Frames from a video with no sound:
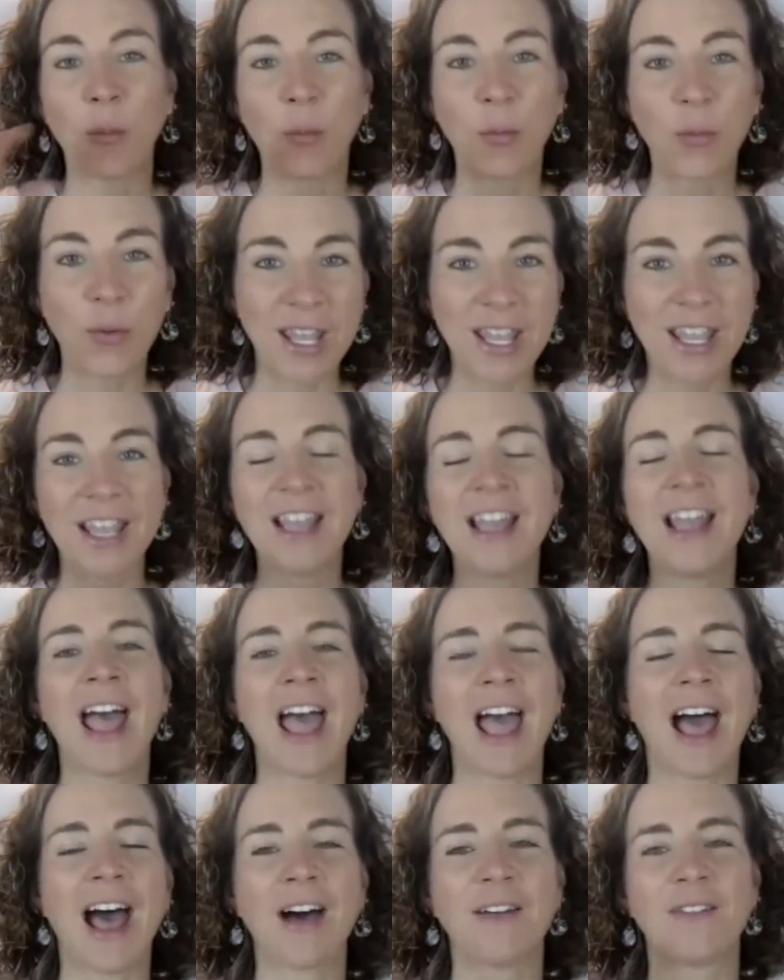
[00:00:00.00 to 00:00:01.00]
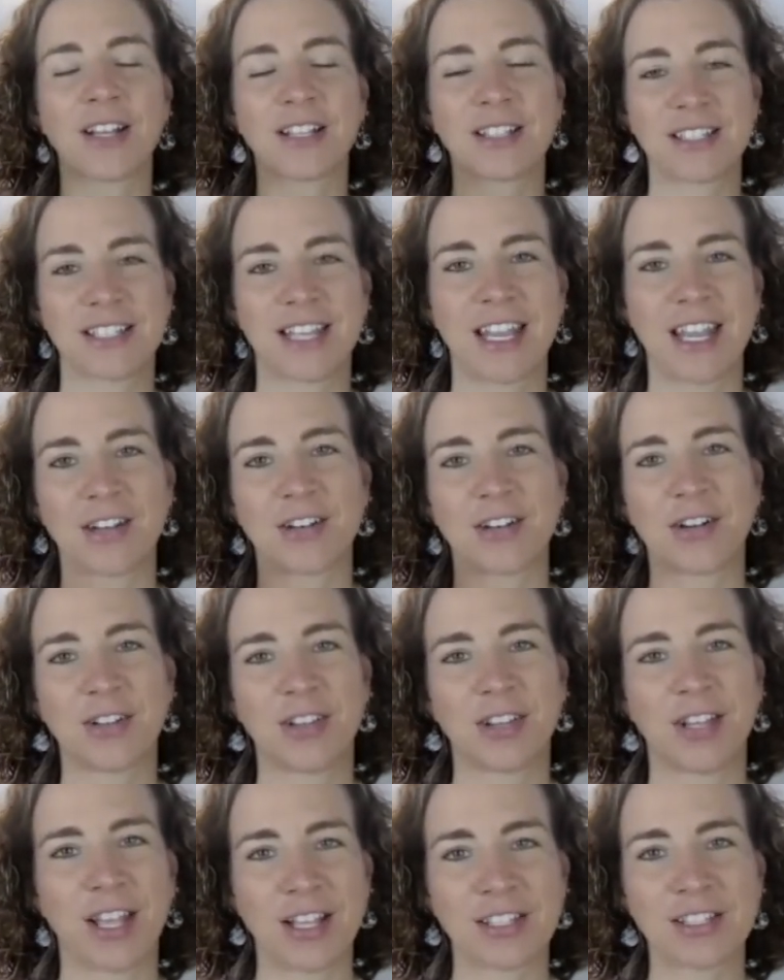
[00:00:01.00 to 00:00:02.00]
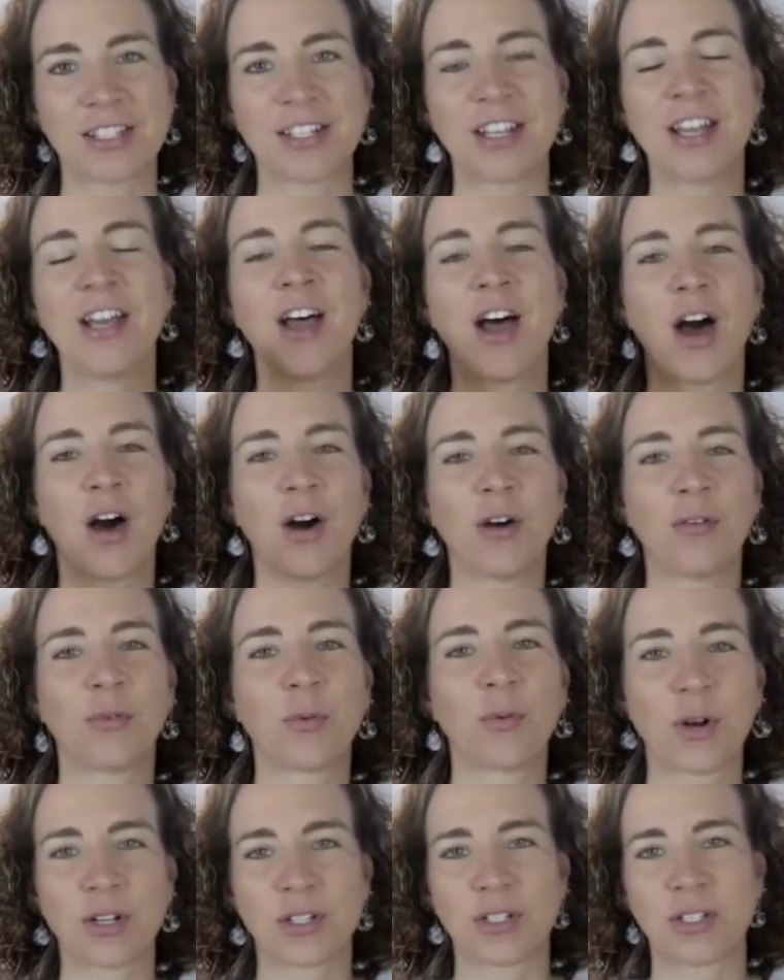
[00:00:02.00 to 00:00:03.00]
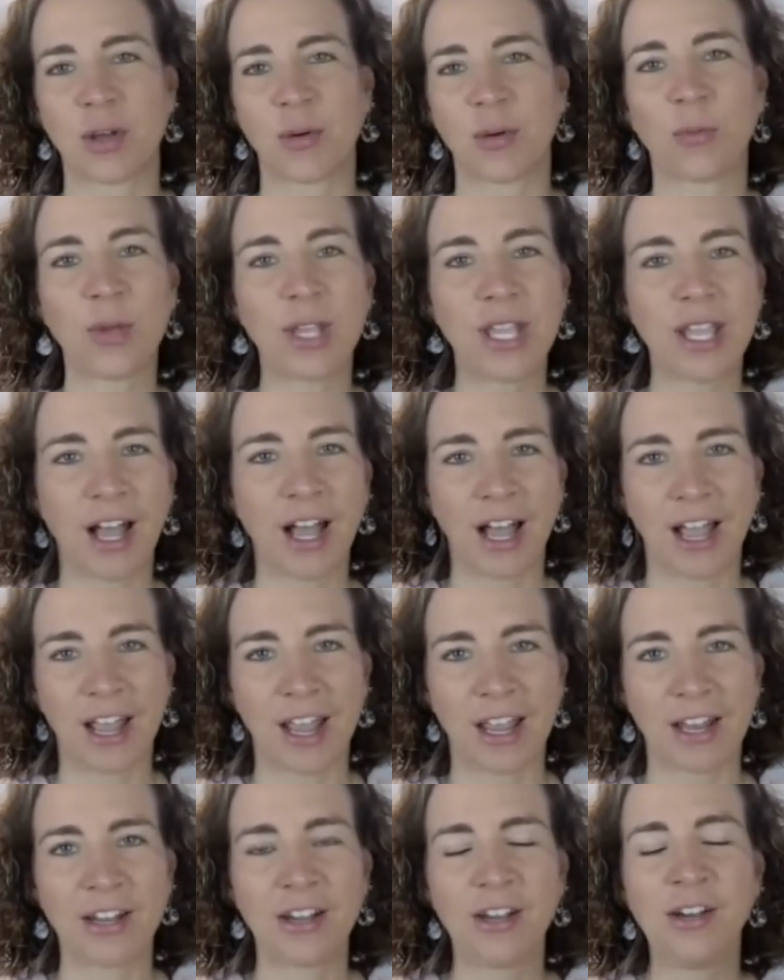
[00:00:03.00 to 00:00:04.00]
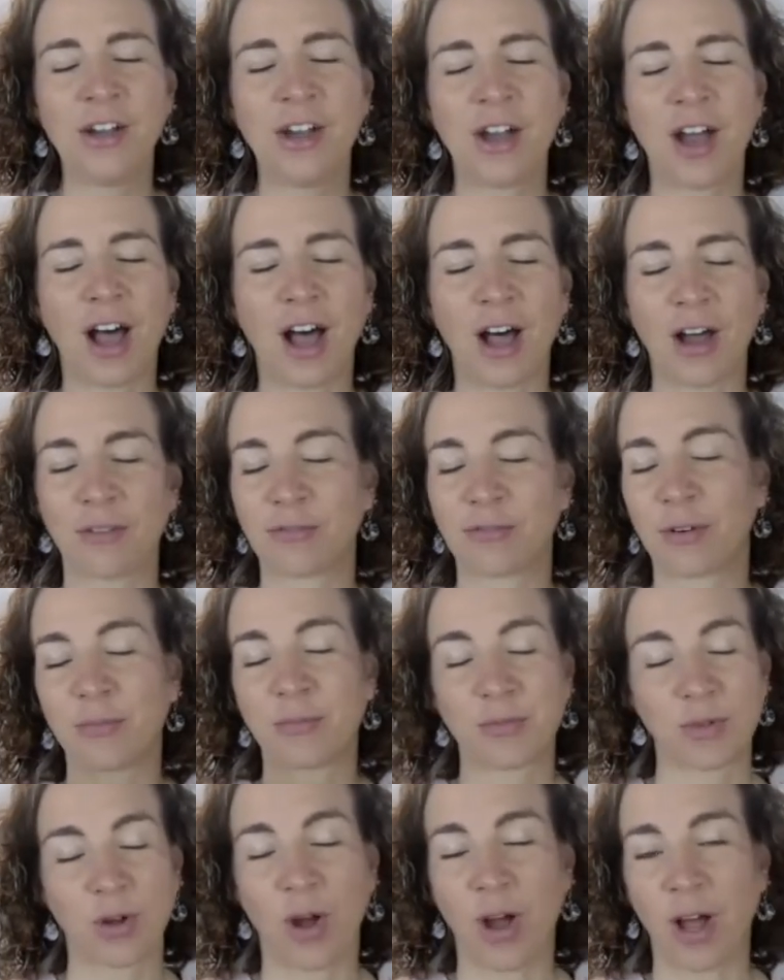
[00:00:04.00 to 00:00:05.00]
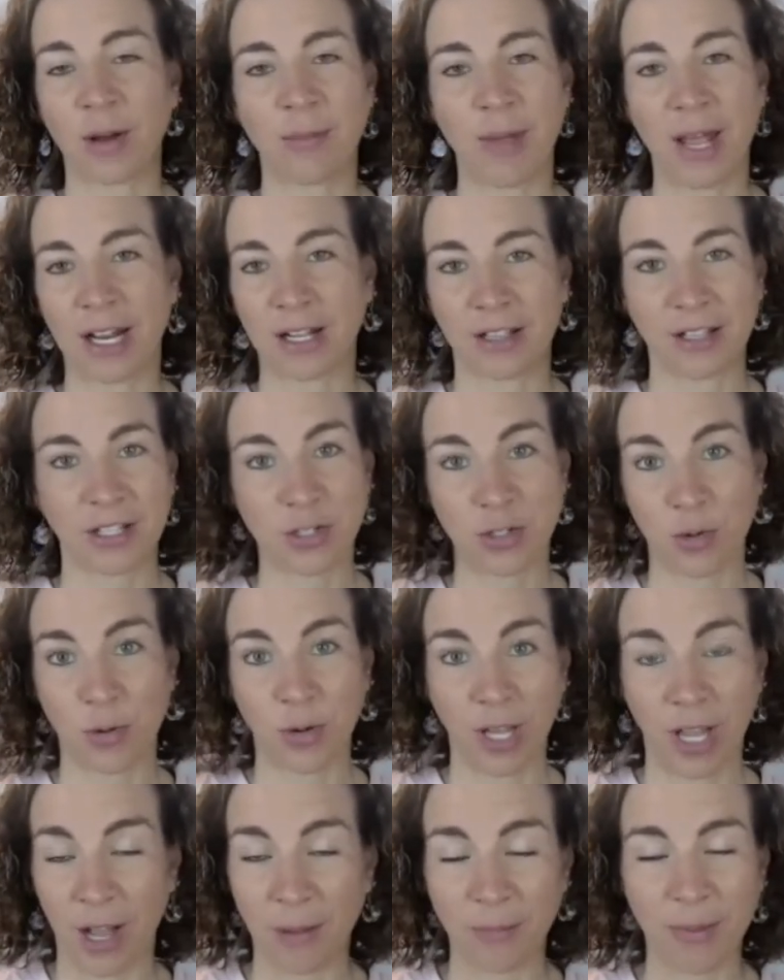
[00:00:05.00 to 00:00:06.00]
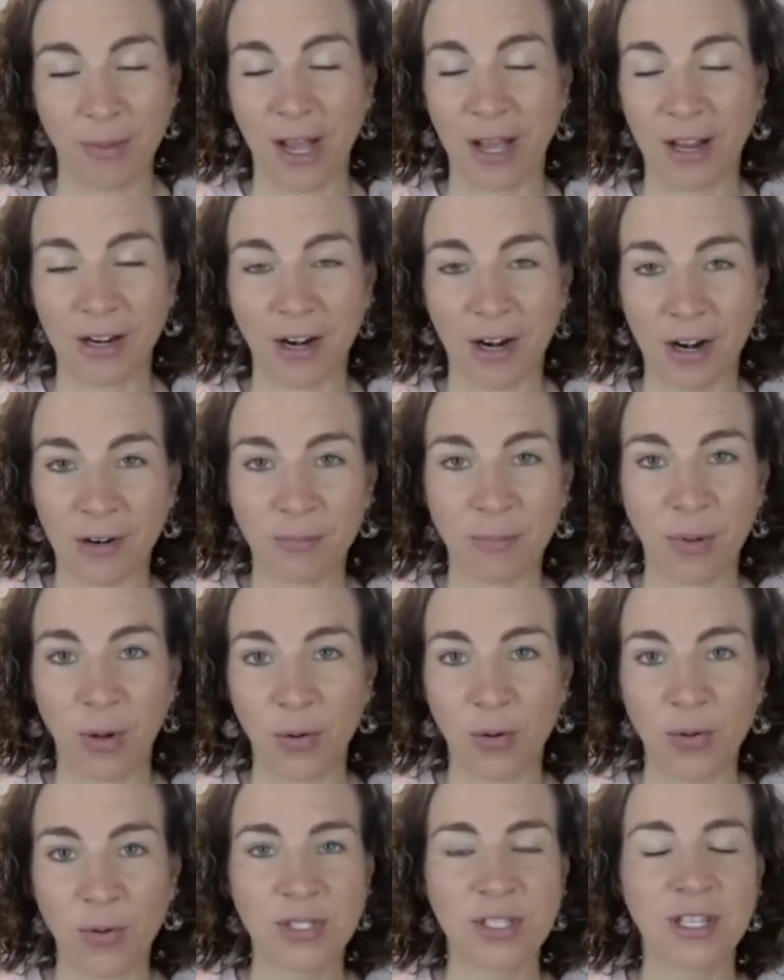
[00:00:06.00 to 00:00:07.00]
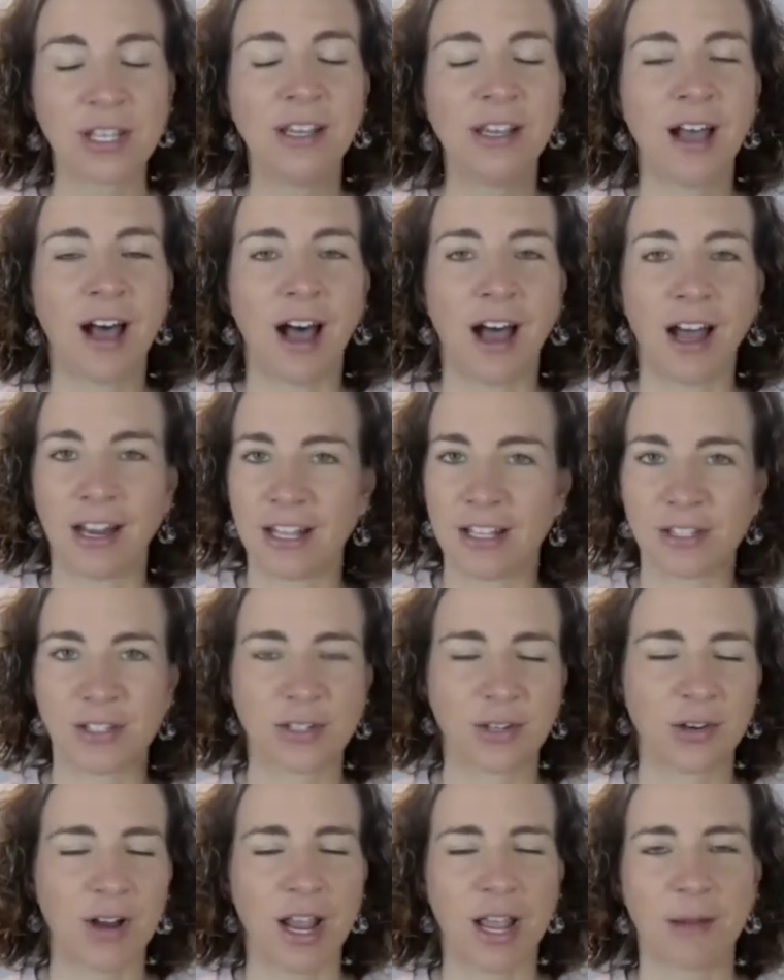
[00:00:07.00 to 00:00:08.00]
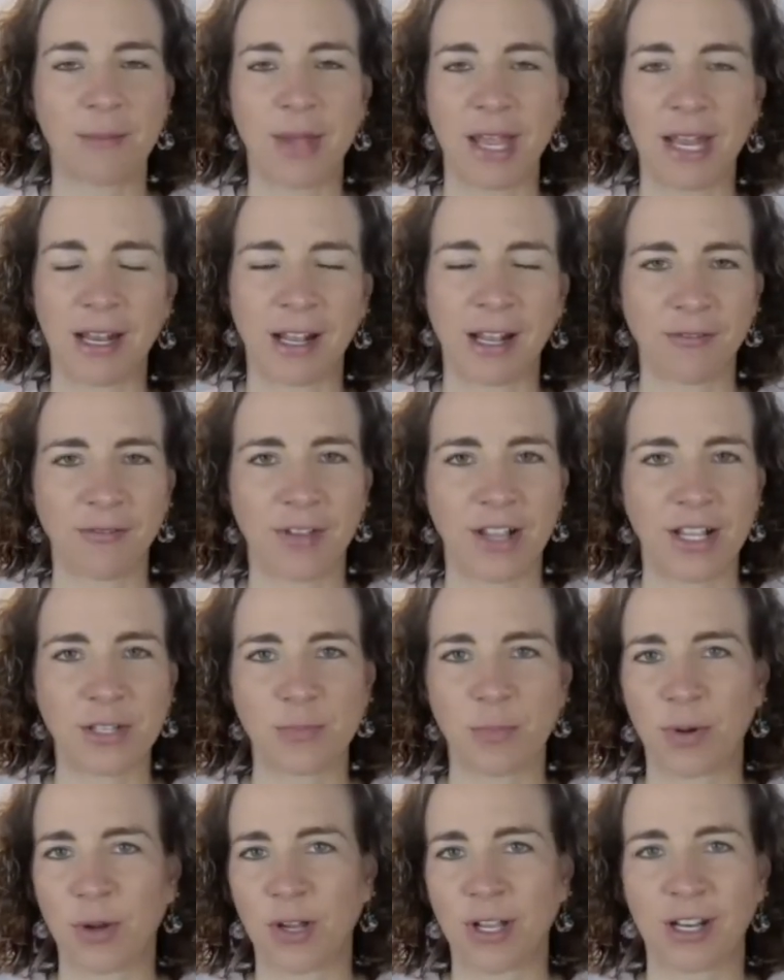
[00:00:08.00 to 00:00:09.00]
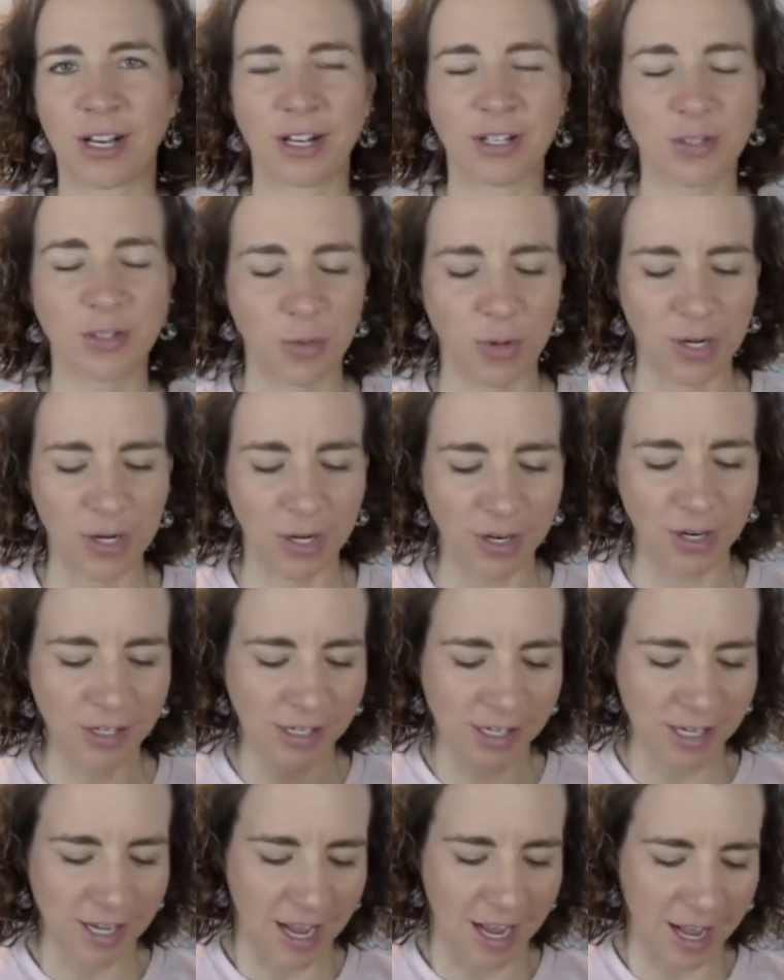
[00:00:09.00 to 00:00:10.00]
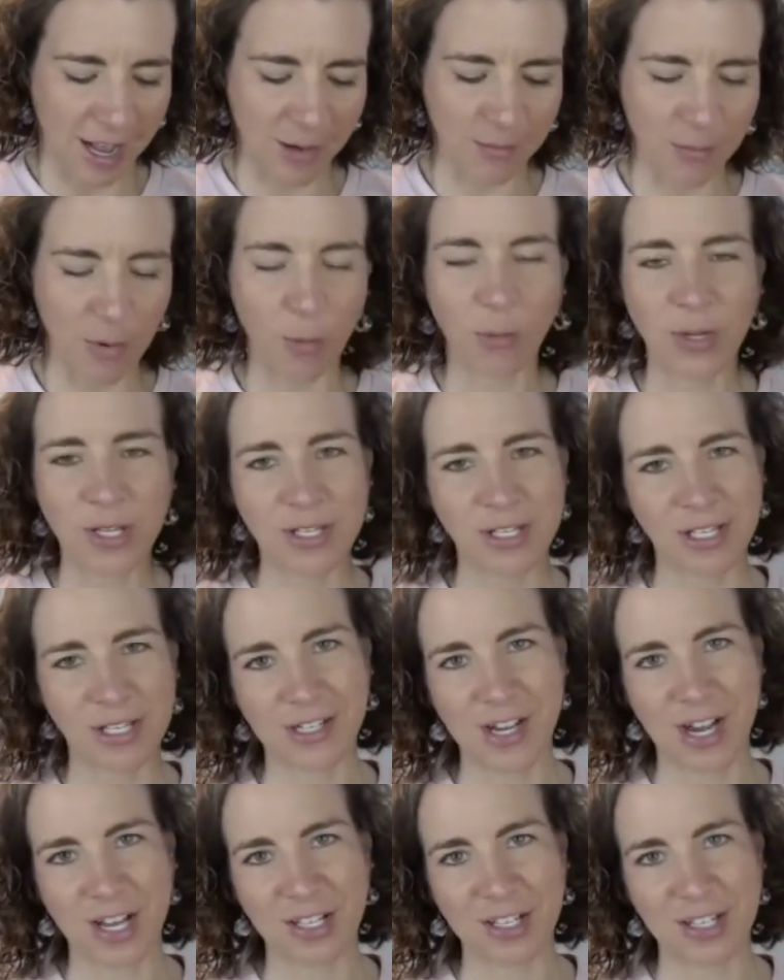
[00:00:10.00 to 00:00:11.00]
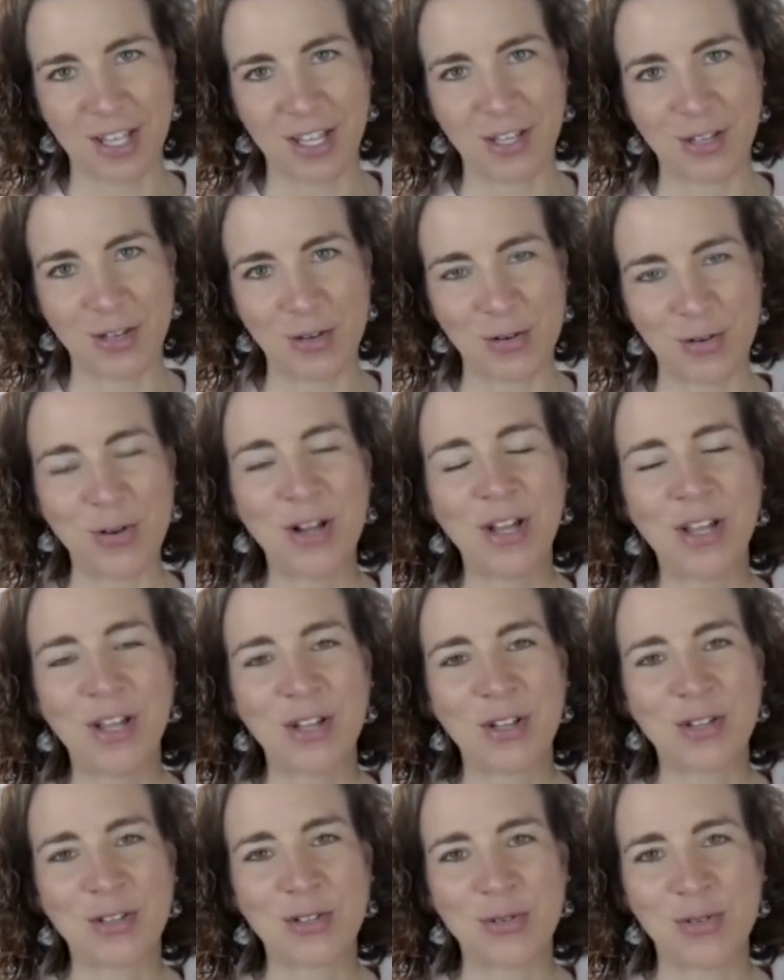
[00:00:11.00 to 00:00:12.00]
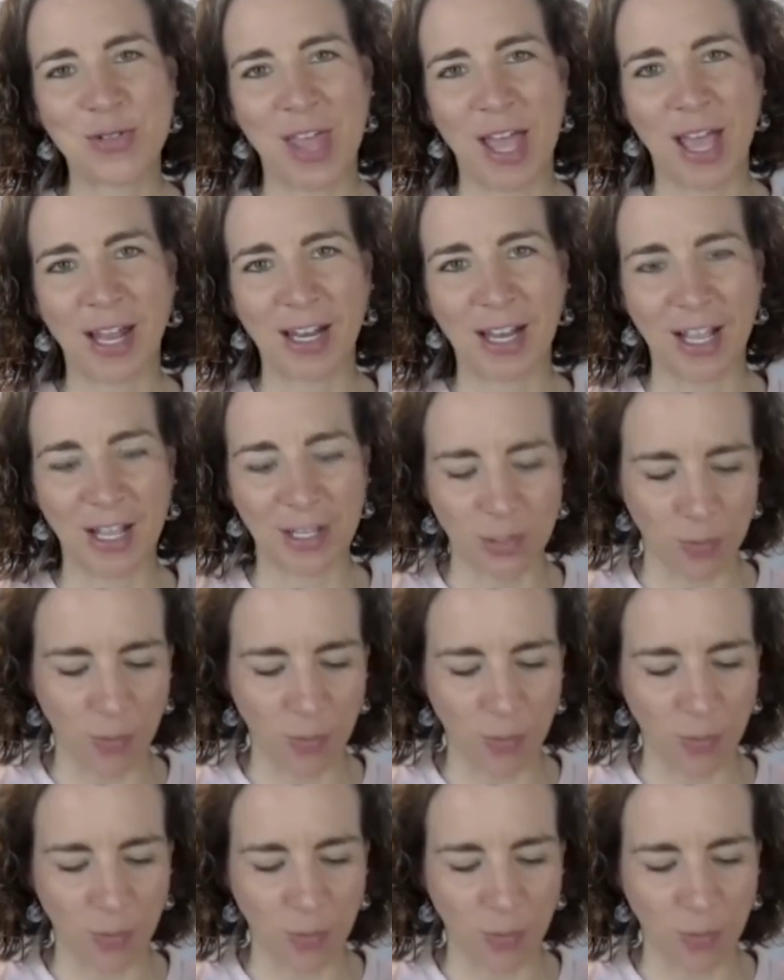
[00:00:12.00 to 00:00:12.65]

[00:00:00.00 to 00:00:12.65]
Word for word: We have a standard list of words that we hide uh, from automatically showing up on our posts on Instagram and on Facebook and on Twitter, um, we suggest that you do that as